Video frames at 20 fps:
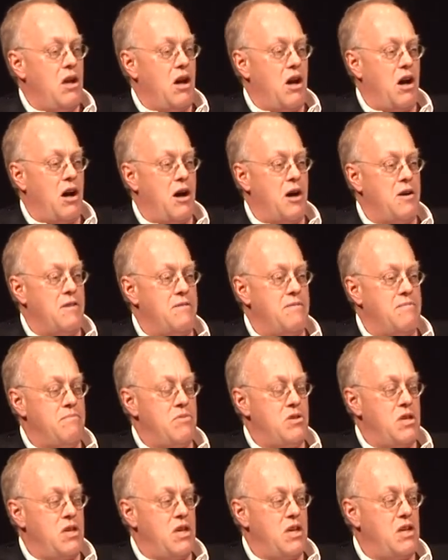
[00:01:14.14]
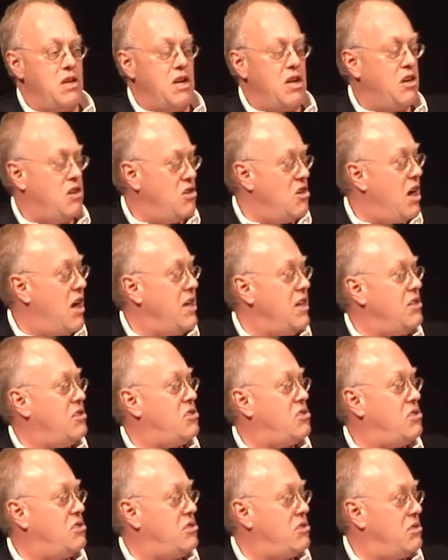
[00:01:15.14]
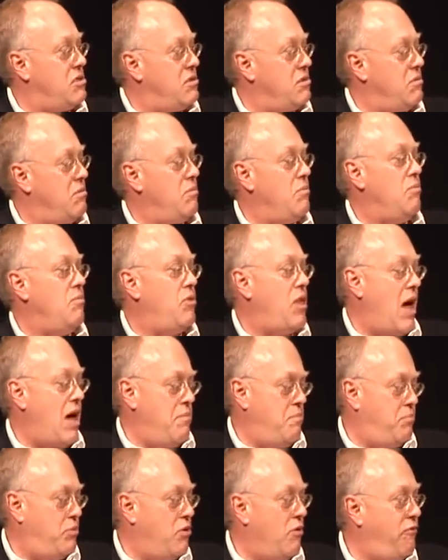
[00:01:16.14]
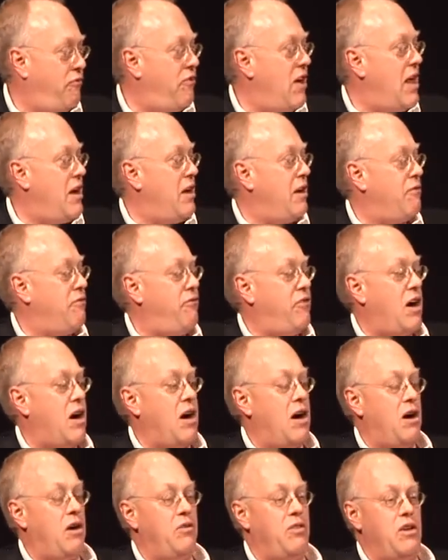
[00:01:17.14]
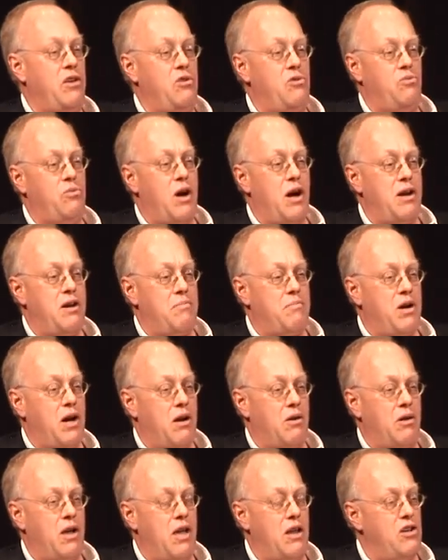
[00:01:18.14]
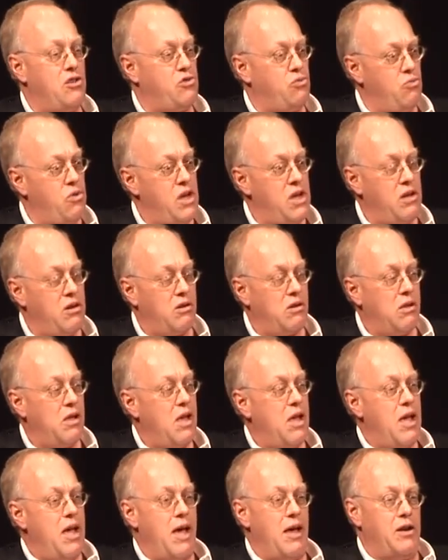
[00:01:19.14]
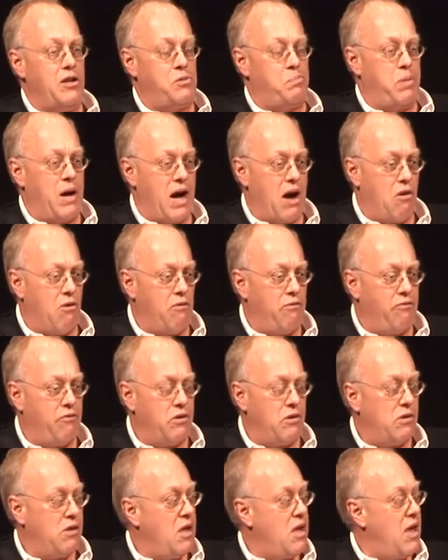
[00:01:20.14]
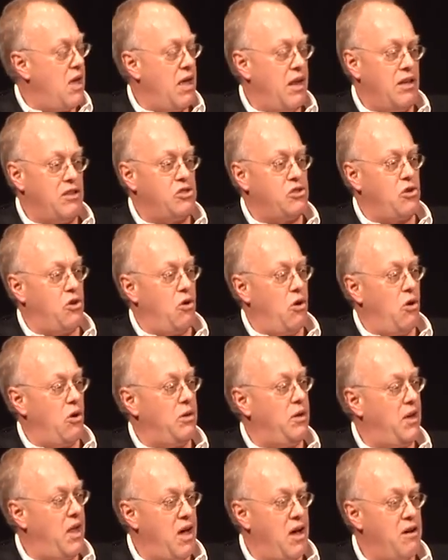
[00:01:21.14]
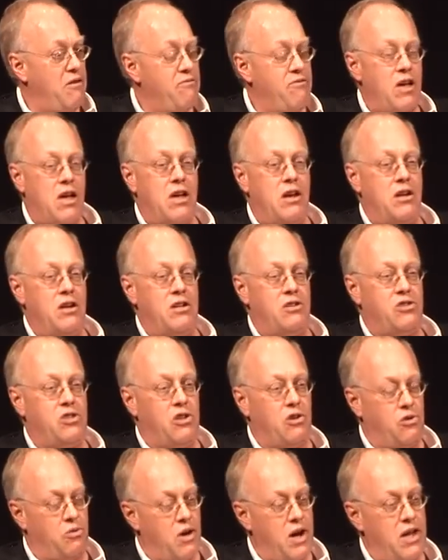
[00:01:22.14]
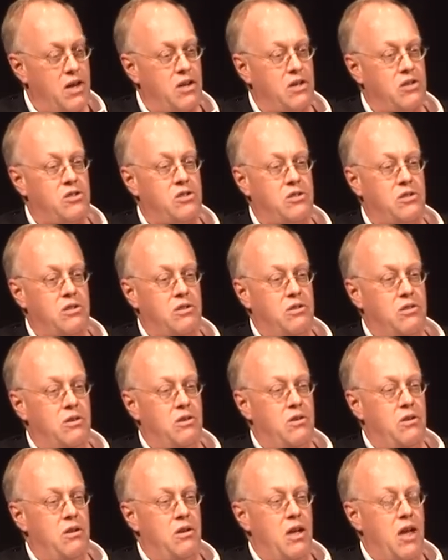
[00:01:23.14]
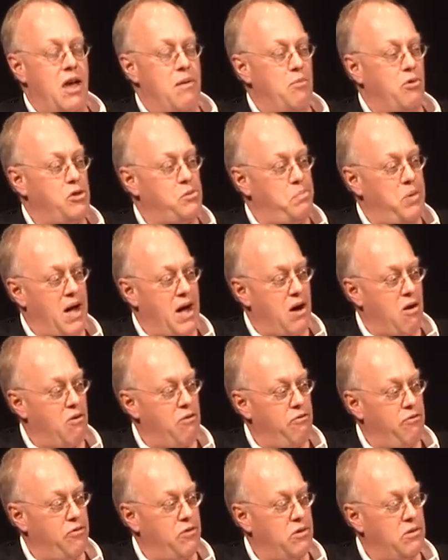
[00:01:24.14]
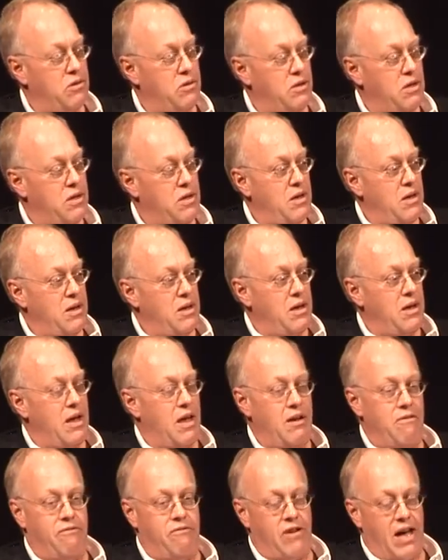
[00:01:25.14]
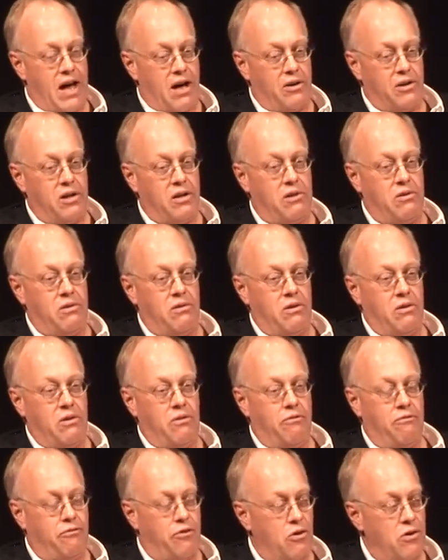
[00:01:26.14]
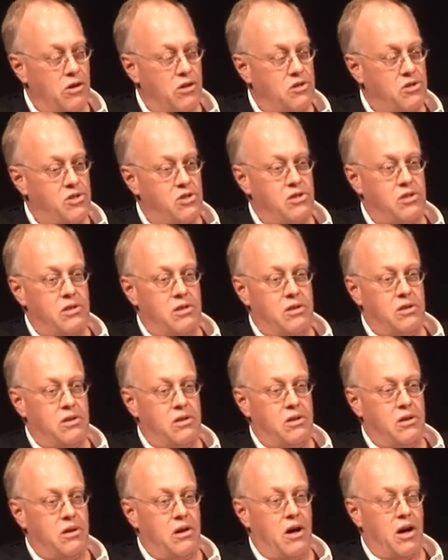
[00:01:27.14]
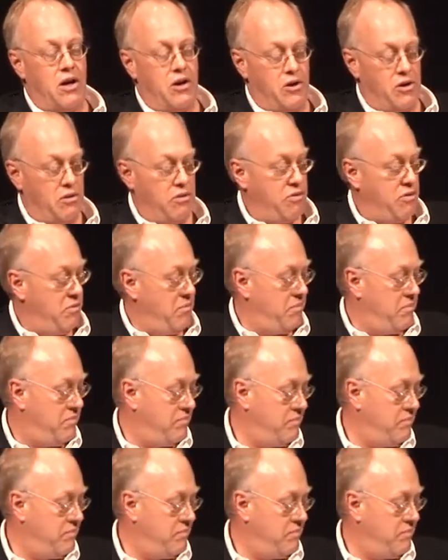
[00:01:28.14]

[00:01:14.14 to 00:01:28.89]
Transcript: um, it ignites that prophetic fire that you write about. And it's real, and it's powerful, and it's called love, and it is the greatest and most powerful and valiant force on earth.